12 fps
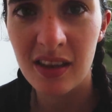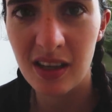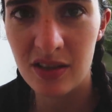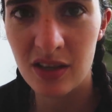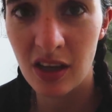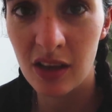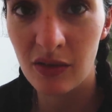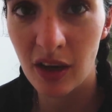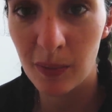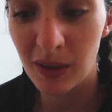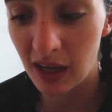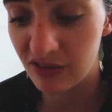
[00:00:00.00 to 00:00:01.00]
There's another
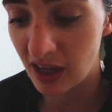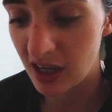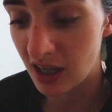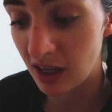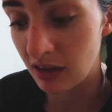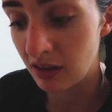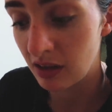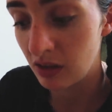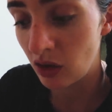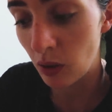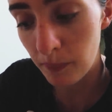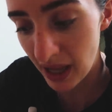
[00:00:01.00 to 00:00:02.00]
Vibe Cafe in
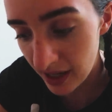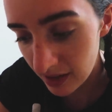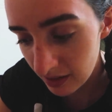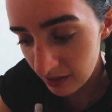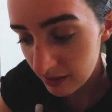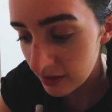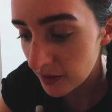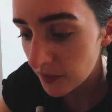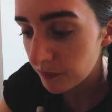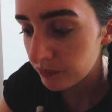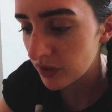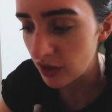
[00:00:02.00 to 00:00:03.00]
Phnom
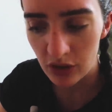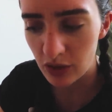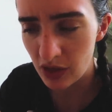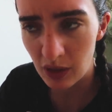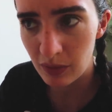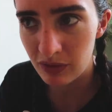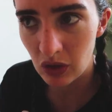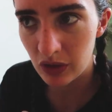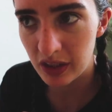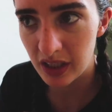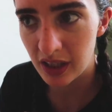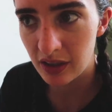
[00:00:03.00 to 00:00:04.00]
Penh. I don't think we
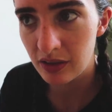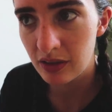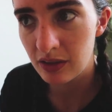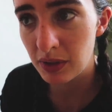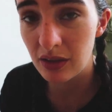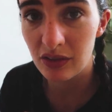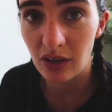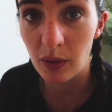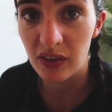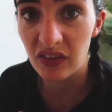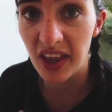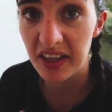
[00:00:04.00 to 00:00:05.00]
vlogged it though, but it's so
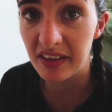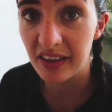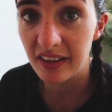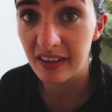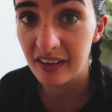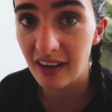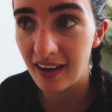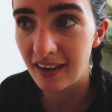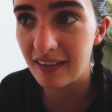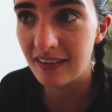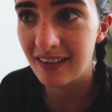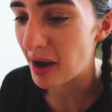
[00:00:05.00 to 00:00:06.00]
aesthetic.
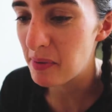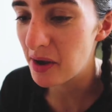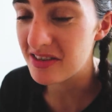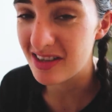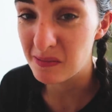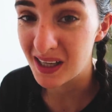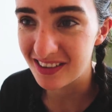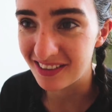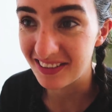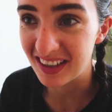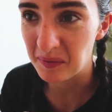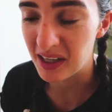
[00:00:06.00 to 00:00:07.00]
And I posted a picture
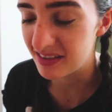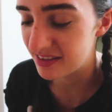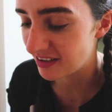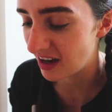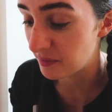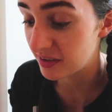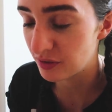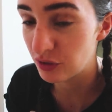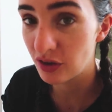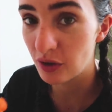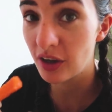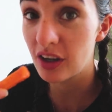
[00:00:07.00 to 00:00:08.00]
of it on my Instagram because it
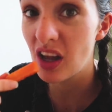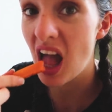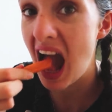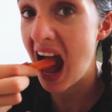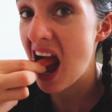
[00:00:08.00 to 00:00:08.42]
was so good. Mm.